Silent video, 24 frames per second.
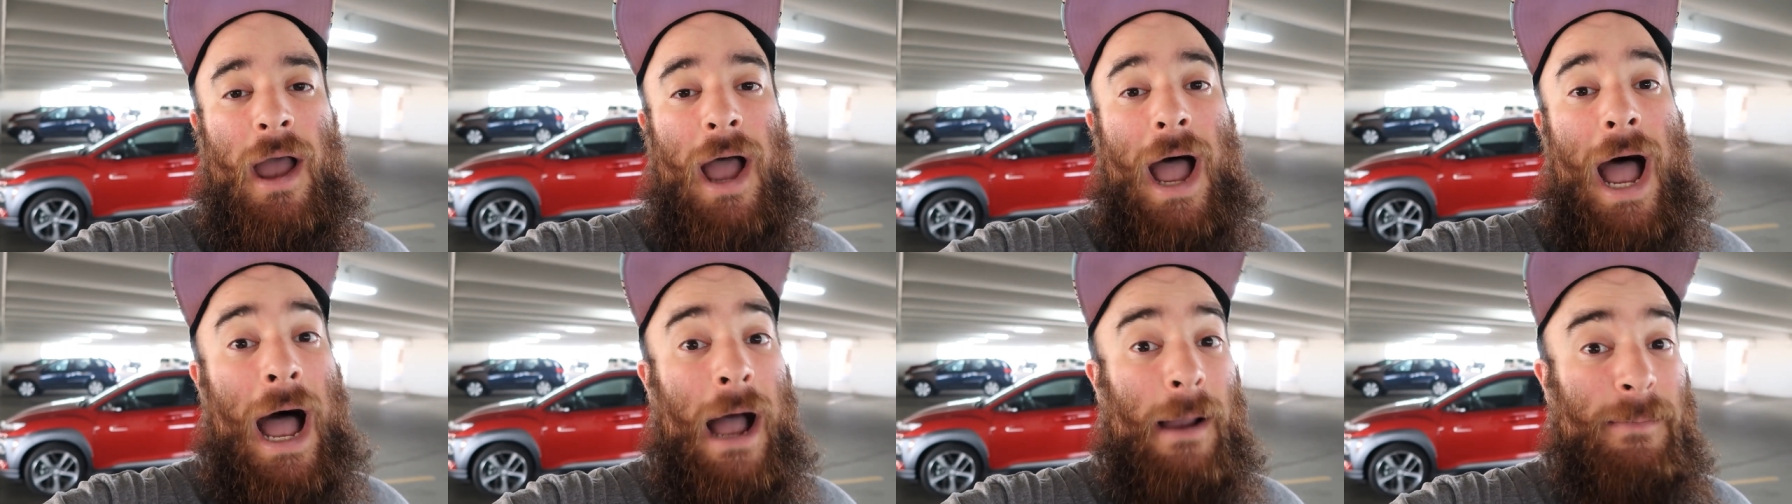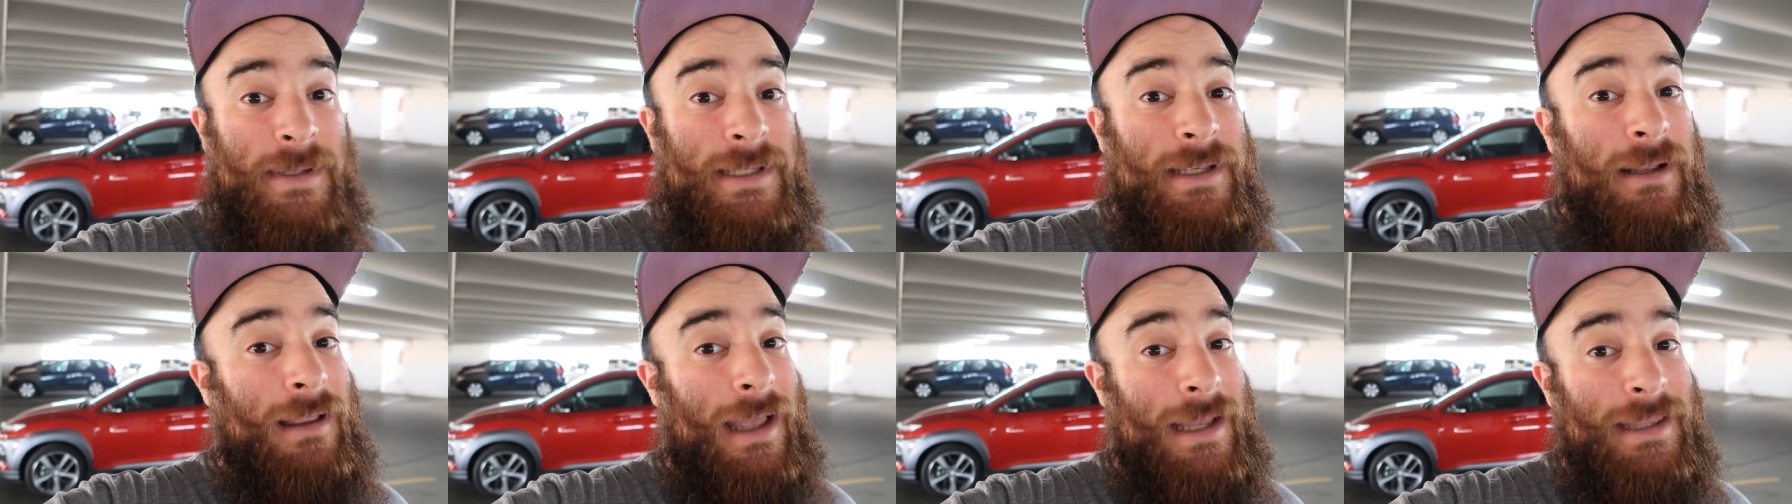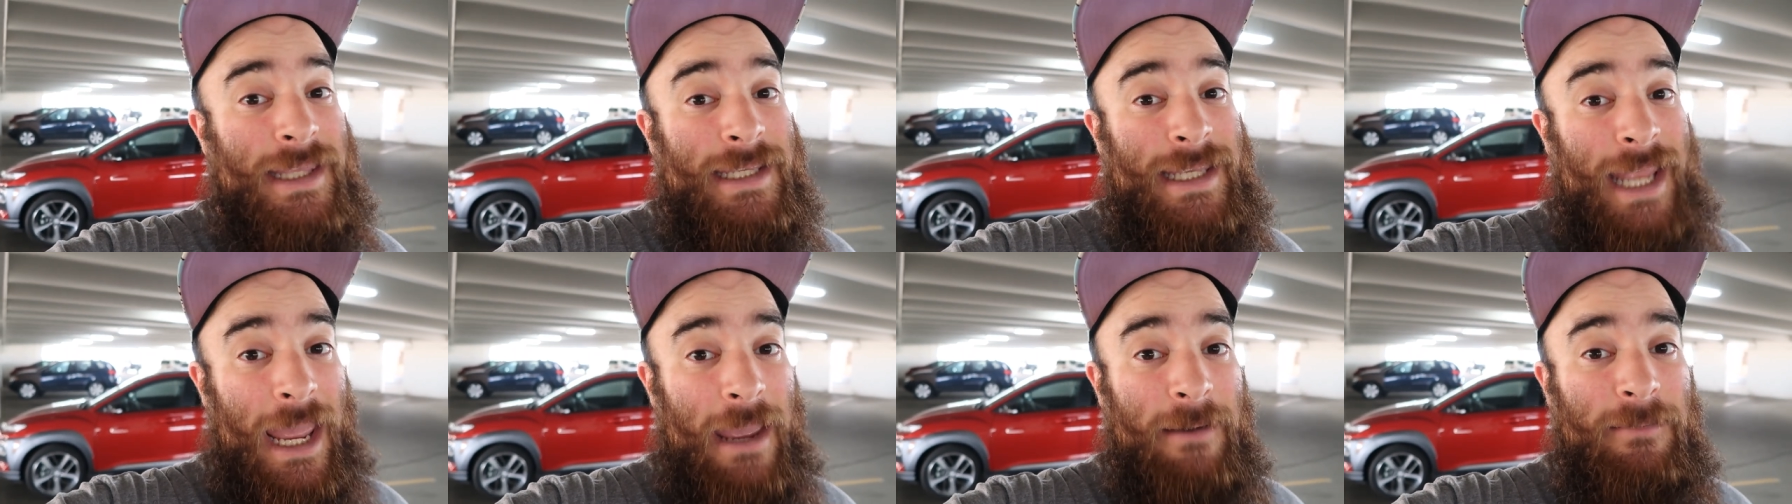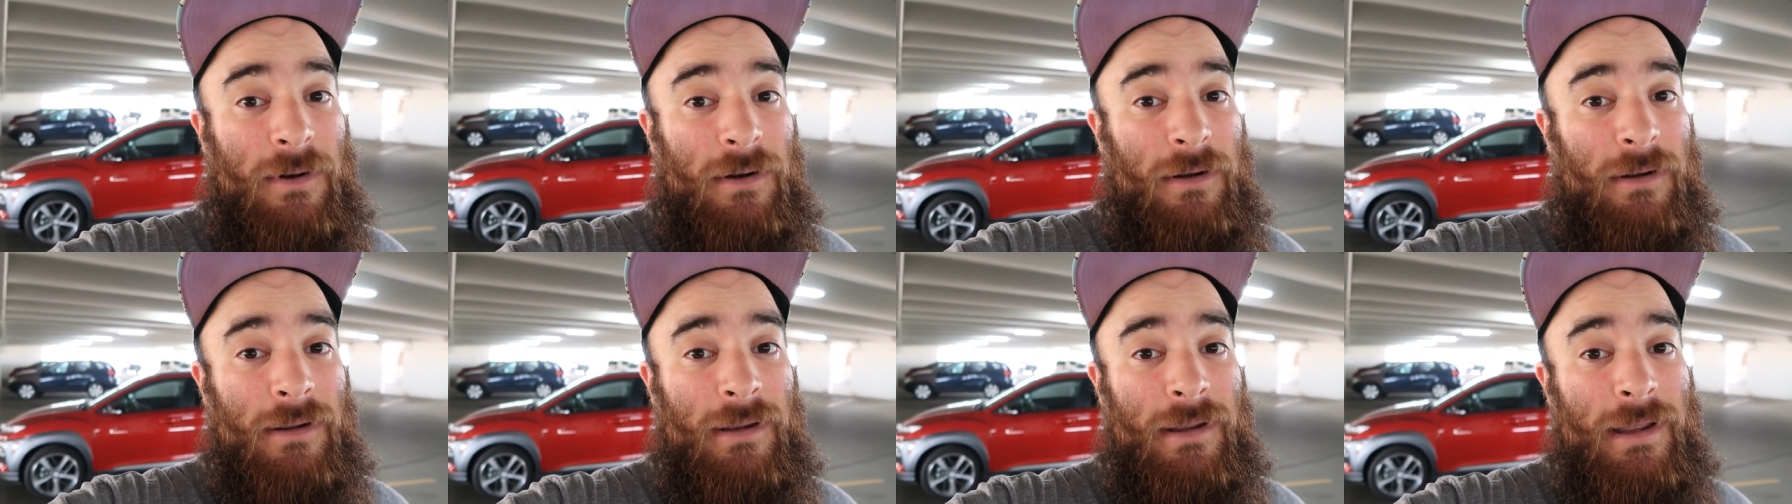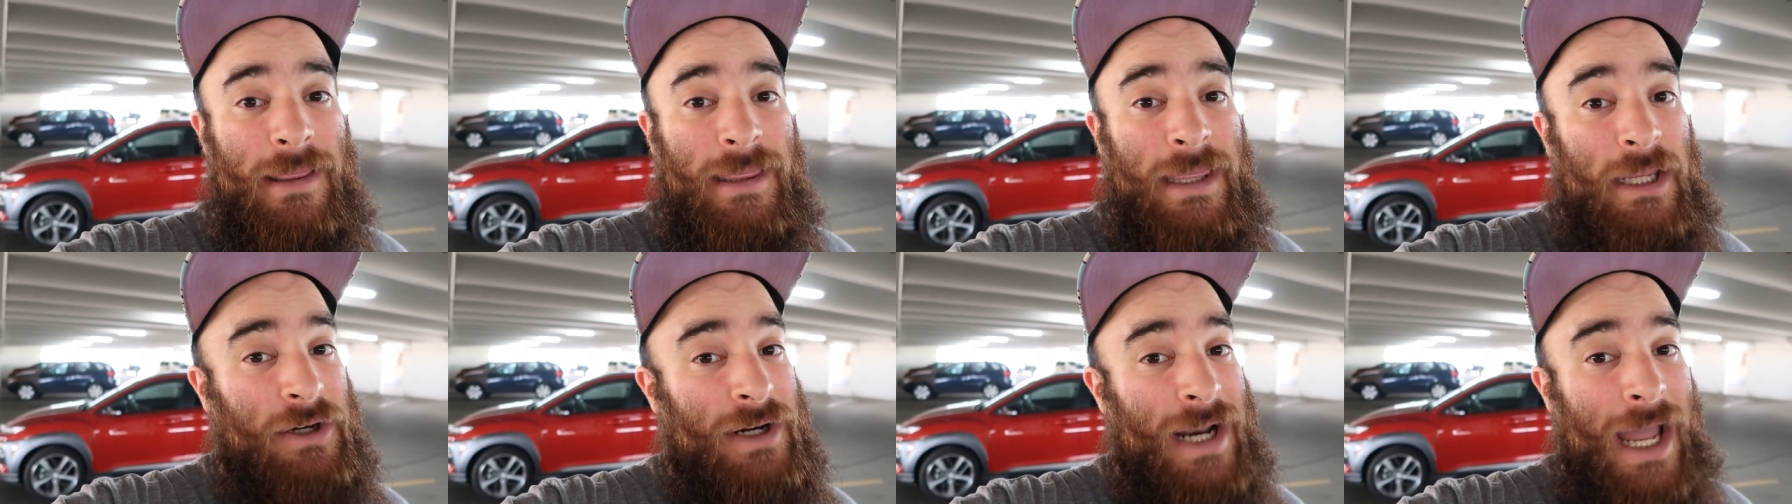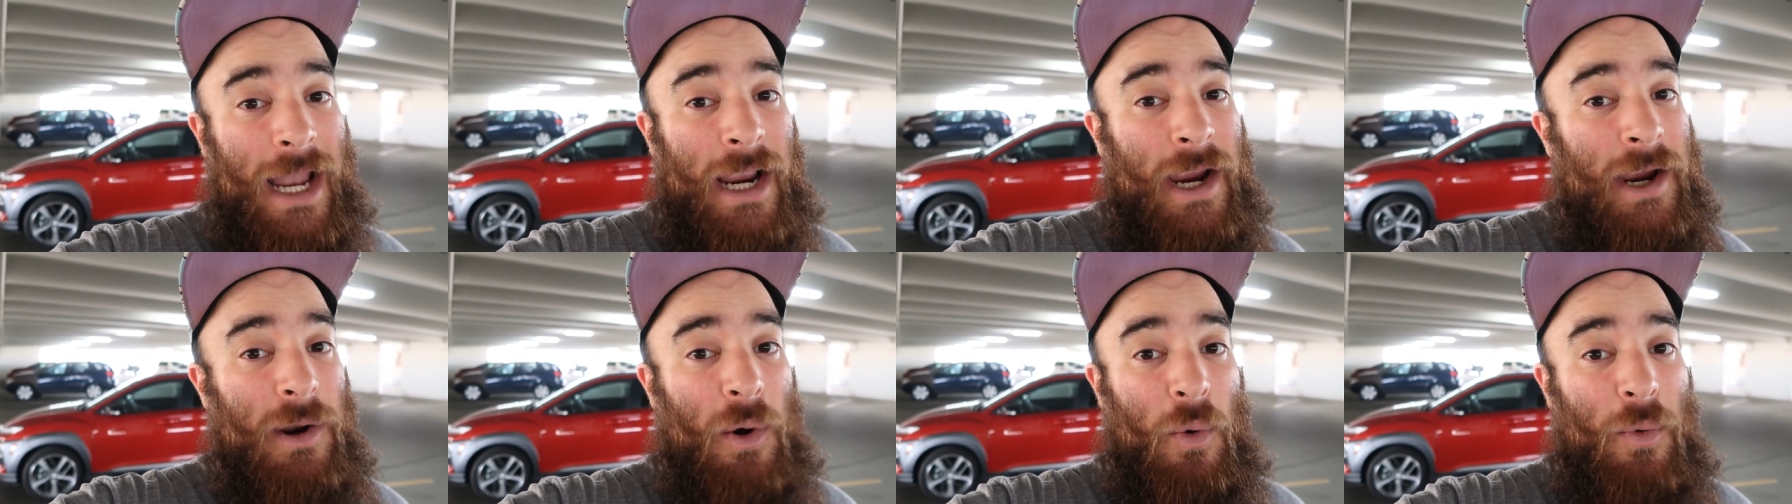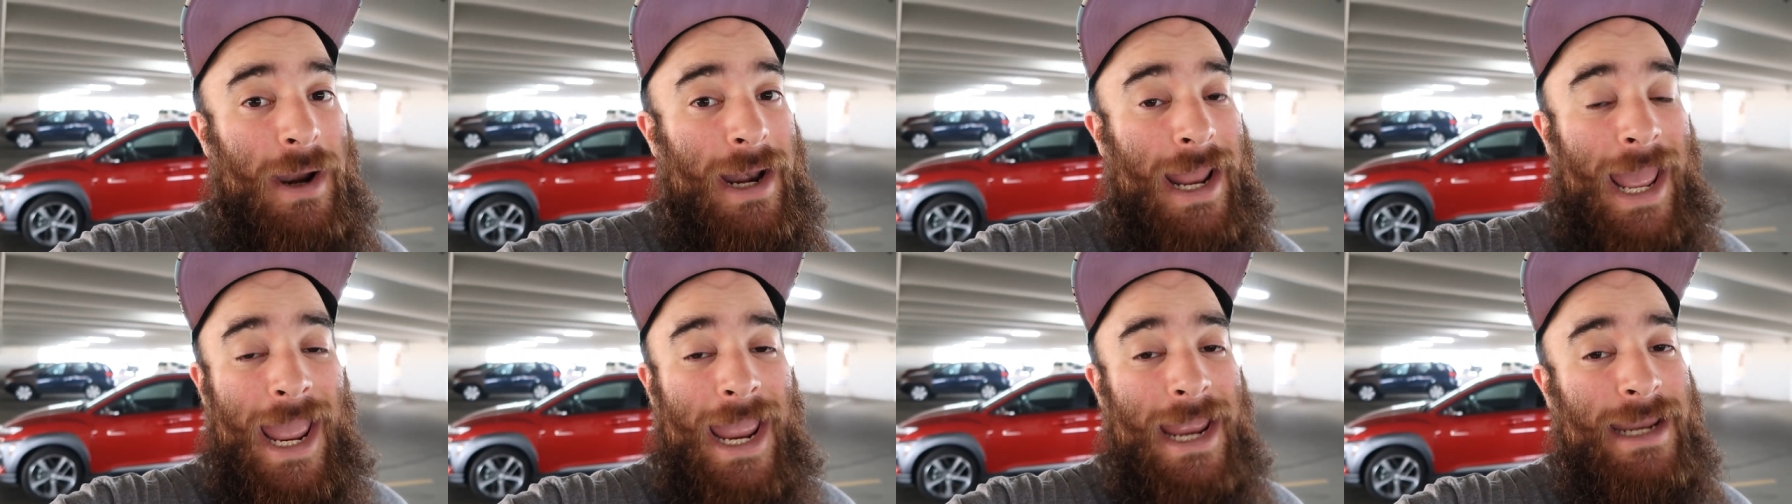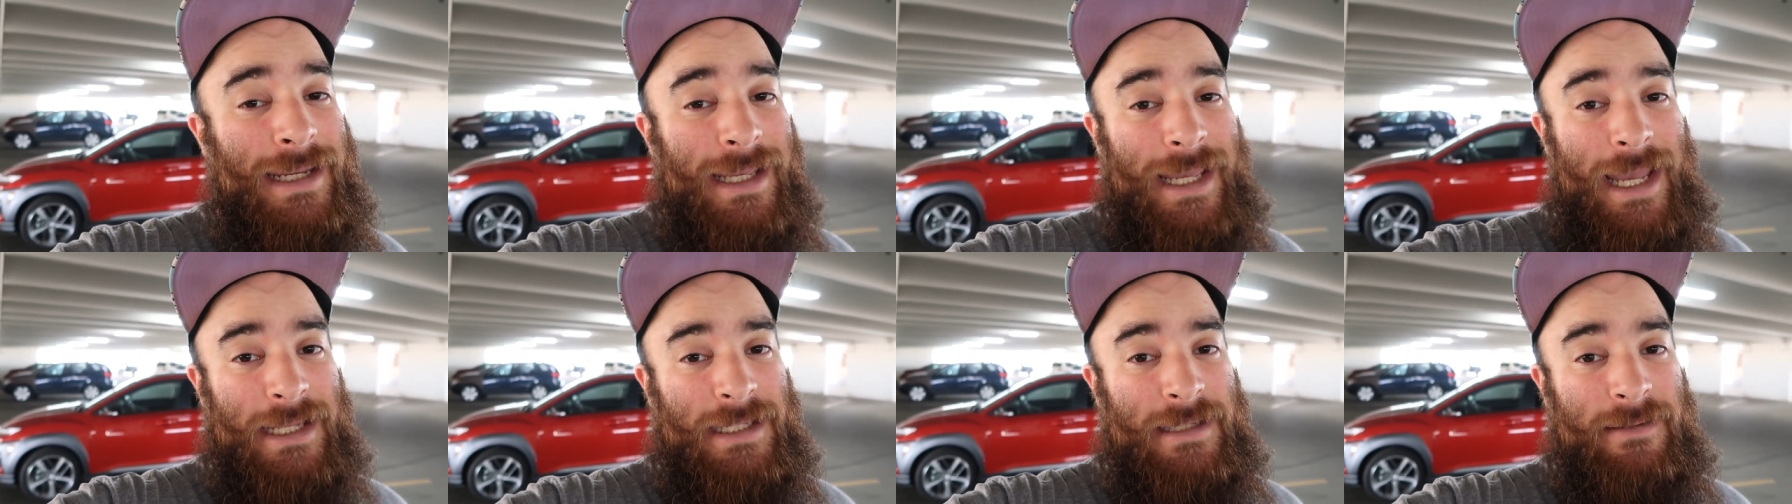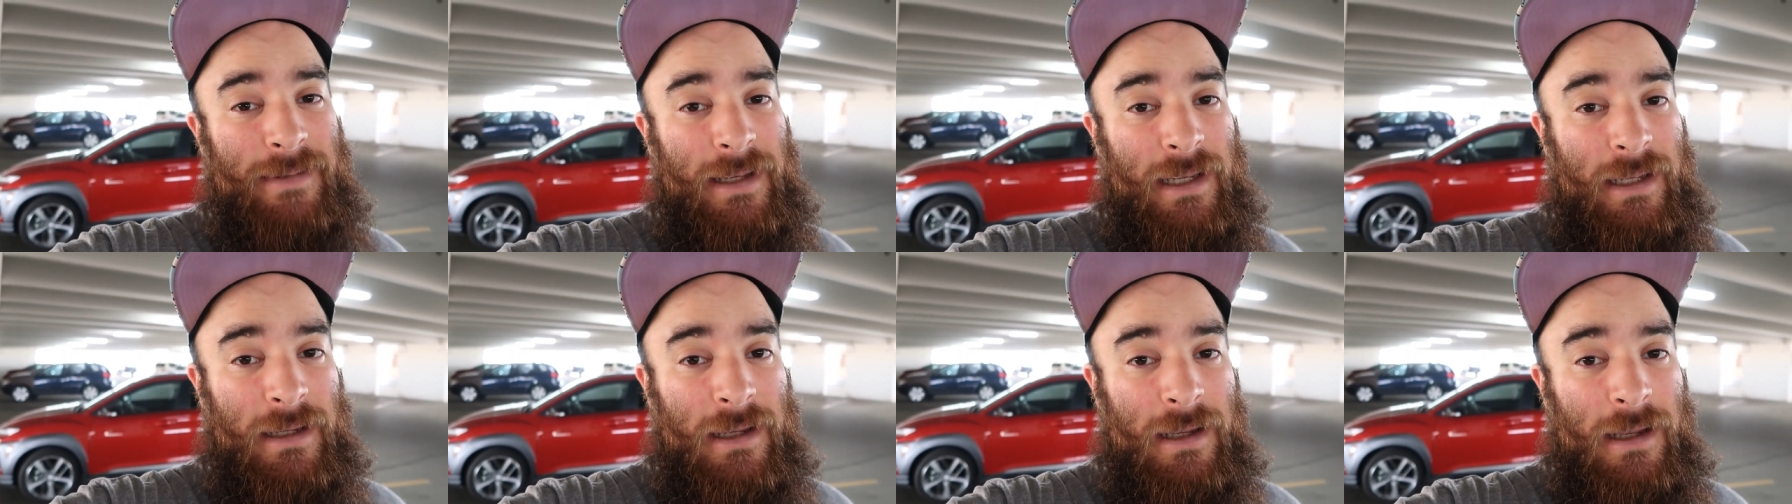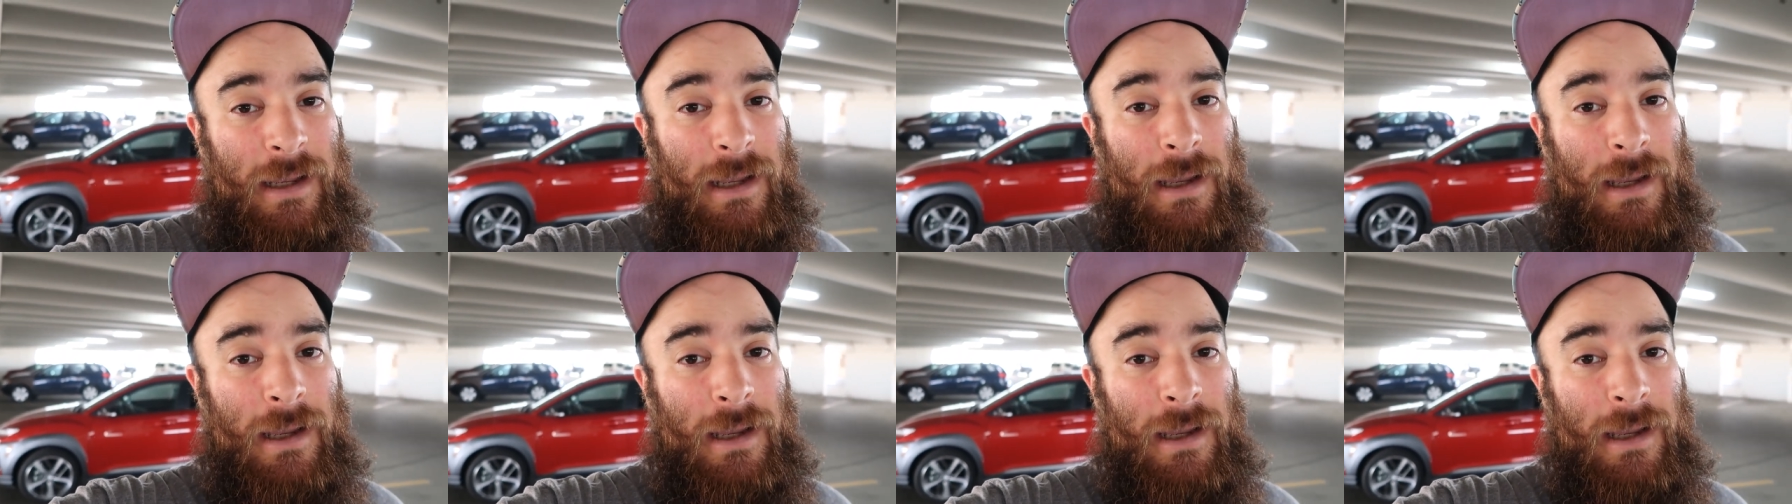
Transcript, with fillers: I'm still at the table. They're not gonna win a hand against me,